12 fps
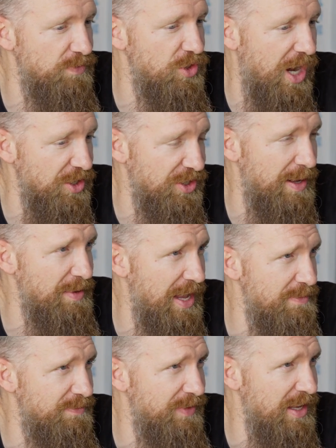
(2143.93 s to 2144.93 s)
Josh and I
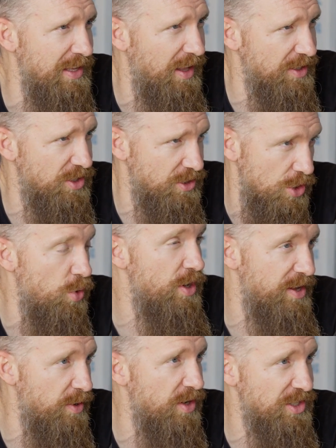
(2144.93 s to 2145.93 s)
became just knew who
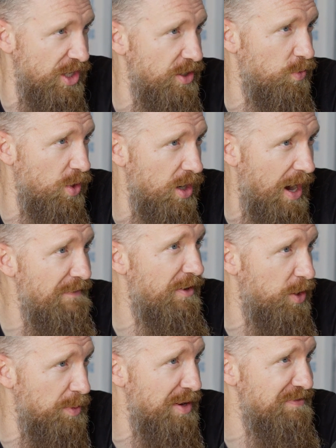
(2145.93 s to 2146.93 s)
each other were. I
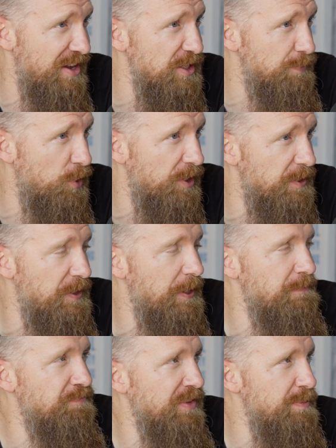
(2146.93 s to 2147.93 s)
followed him on Facebook
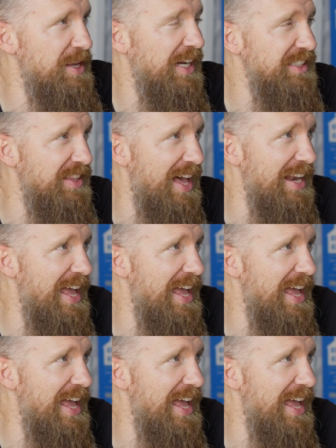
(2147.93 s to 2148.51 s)
because of that.